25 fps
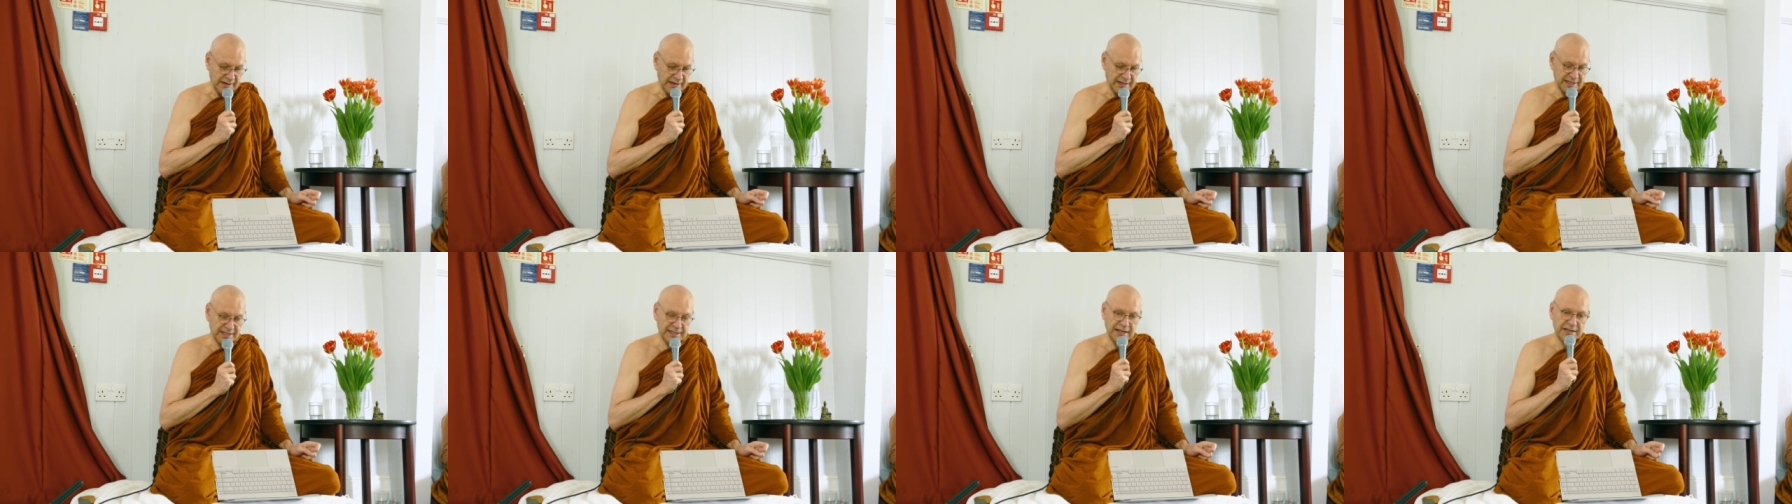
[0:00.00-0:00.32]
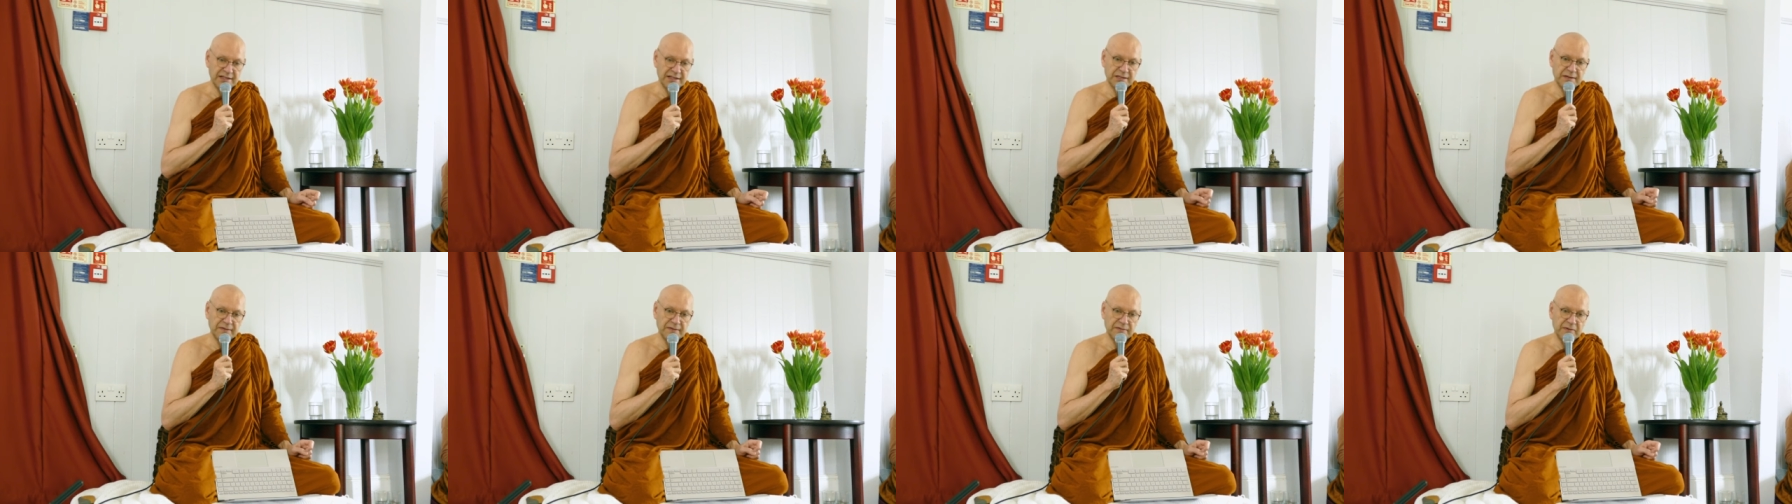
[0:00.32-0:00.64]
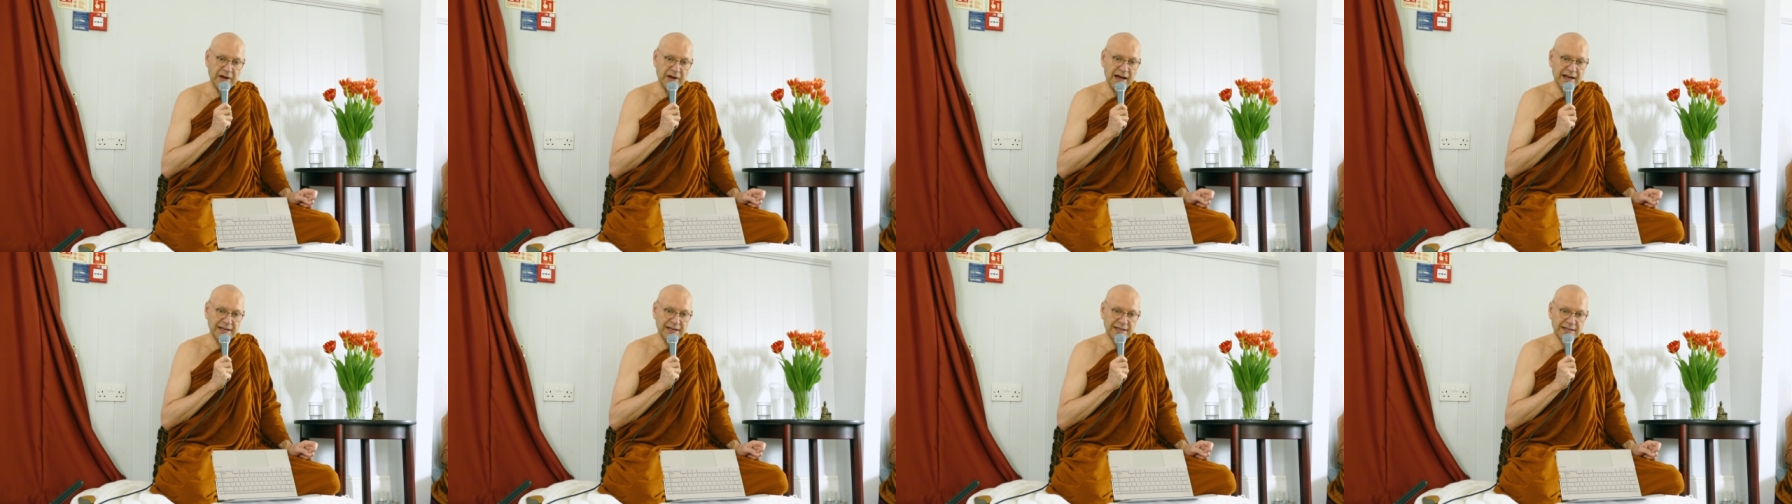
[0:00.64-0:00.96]
a sense of
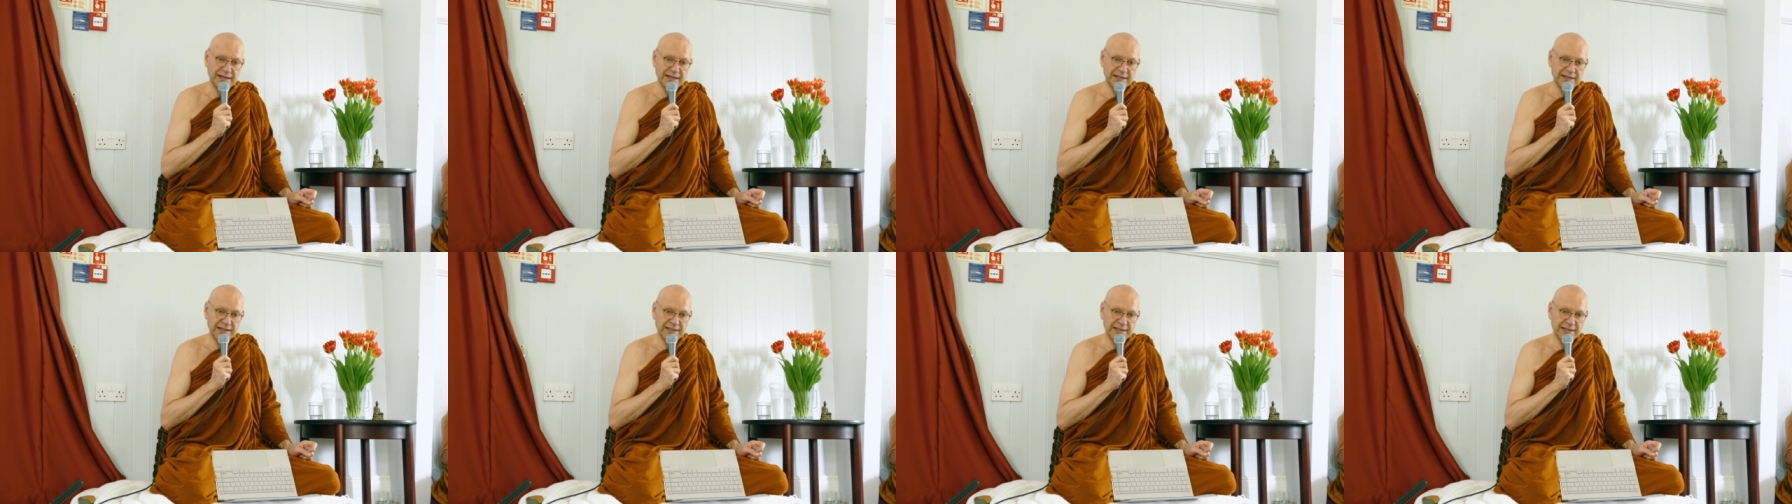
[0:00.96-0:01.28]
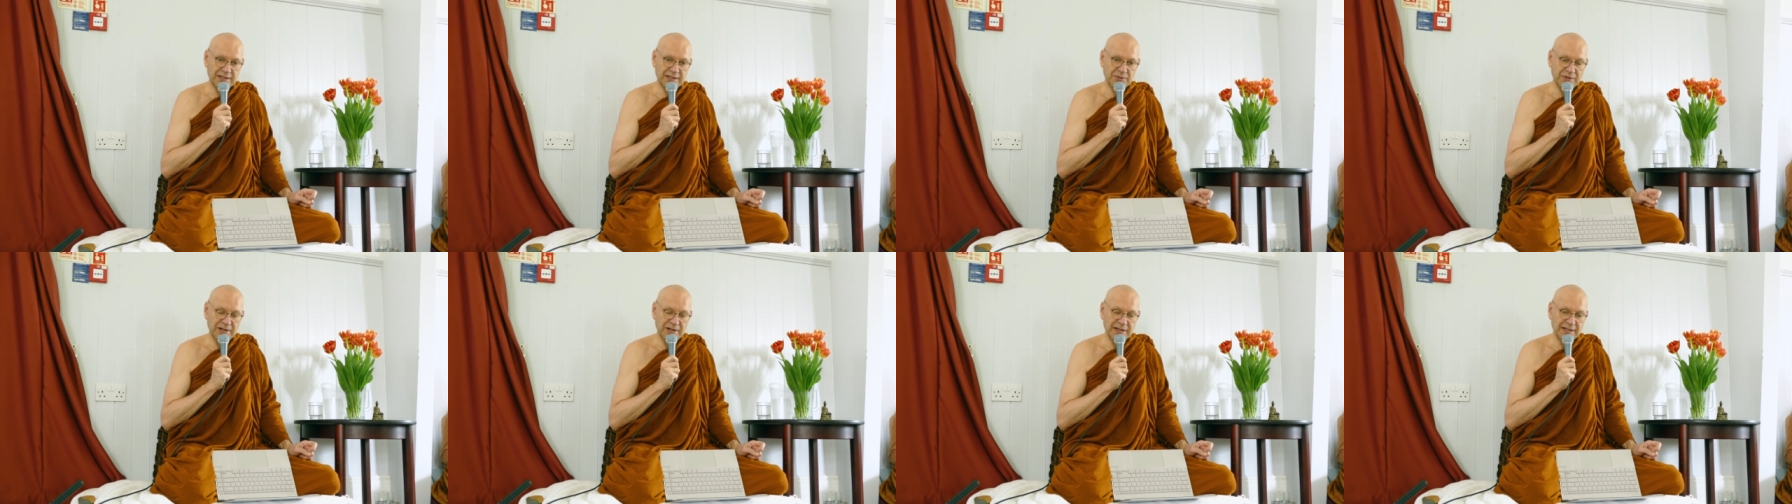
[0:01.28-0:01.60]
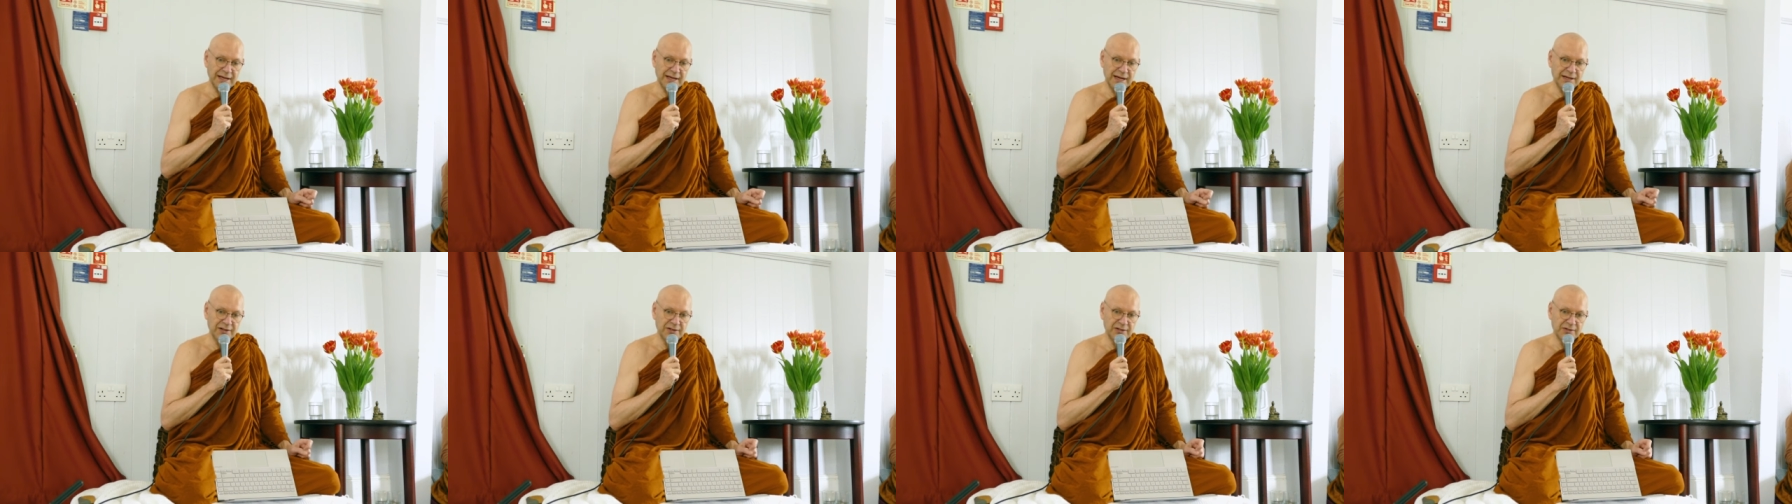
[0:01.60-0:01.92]
actually this is really
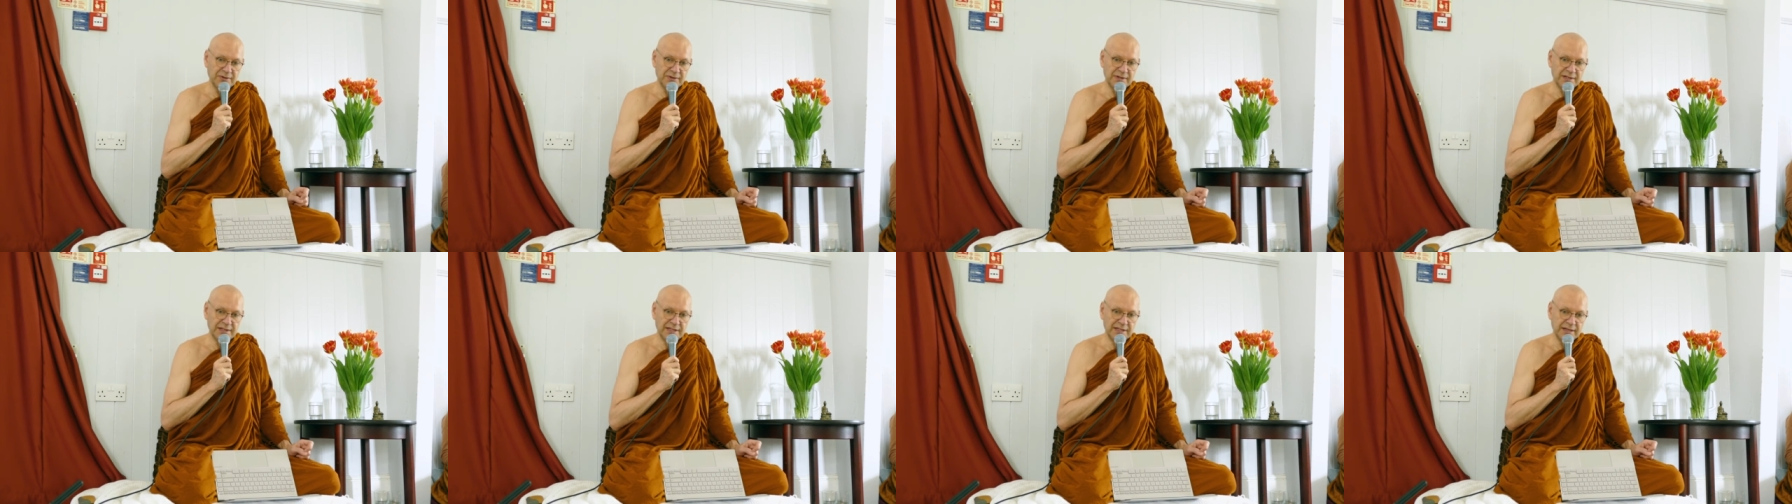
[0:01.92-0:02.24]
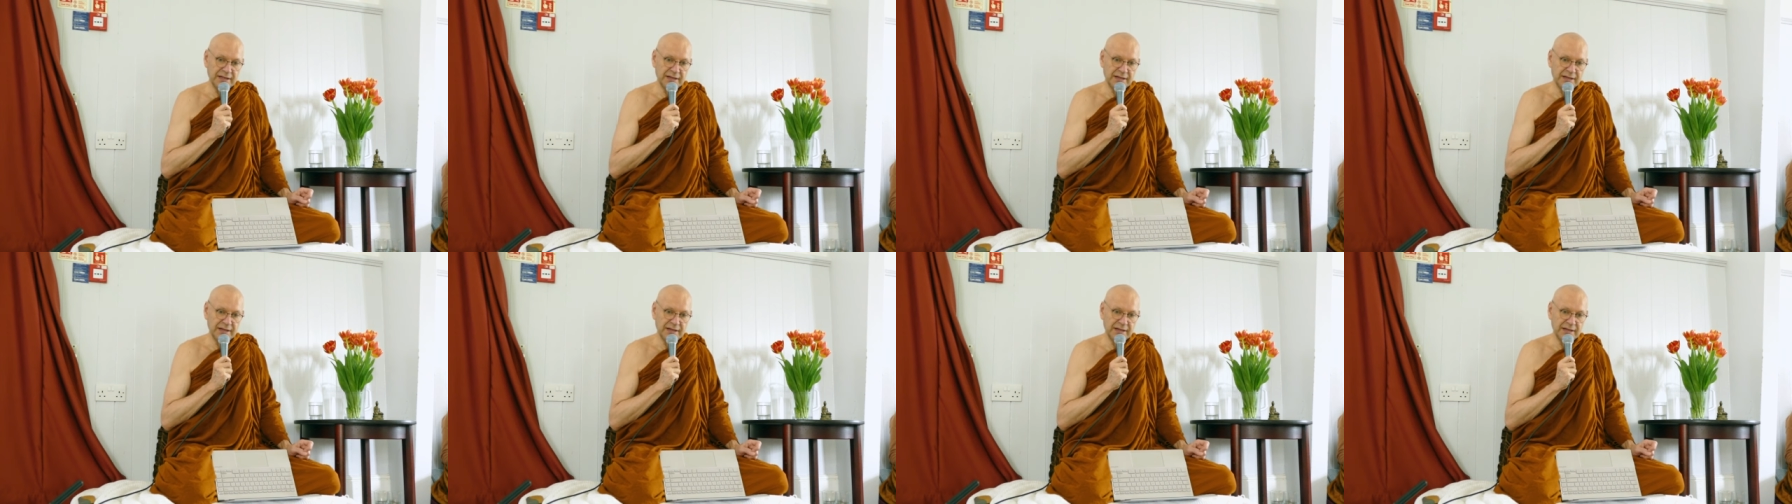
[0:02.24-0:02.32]
dangerous.